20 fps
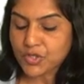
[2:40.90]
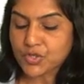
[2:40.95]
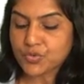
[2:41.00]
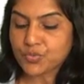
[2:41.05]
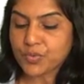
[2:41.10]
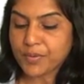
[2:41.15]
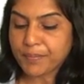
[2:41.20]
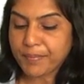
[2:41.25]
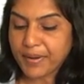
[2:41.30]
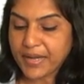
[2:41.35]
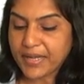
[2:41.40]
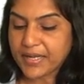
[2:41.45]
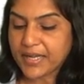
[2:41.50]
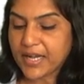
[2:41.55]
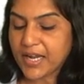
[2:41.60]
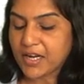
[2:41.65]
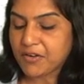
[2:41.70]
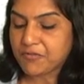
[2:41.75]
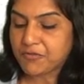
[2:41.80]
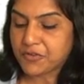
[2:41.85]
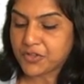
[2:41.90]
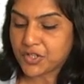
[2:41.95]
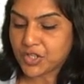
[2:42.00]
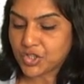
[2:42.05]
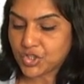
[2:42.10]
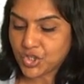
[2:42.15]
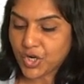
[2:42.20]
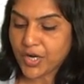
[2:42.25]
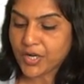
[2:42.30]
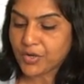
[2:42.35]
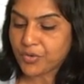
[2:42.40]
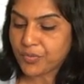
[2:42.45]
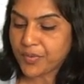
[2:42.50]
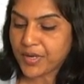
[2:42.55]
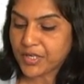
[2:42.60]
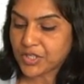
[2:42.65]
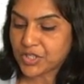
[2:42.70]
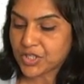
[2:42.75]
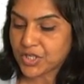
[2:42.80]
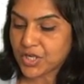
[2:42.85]
were maintained for the joint
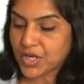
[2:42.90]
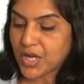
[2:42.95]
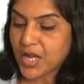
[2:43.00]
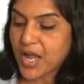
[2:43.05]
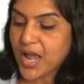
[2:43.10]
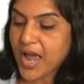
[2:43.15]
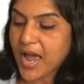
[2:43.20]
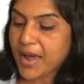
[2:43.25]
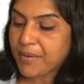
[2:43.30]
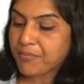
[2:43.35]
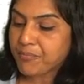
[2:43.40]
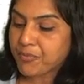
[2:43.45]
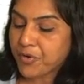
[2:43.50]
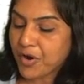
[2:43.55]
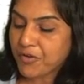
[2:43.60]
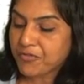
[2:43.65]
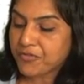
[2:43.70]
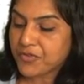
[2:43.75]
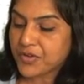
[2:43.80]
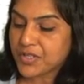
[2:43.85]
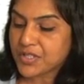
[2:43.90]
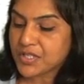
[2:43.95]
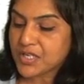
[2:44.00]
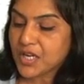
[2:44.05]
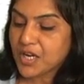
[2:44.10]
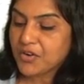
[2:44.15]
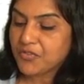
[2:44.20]
venture and profits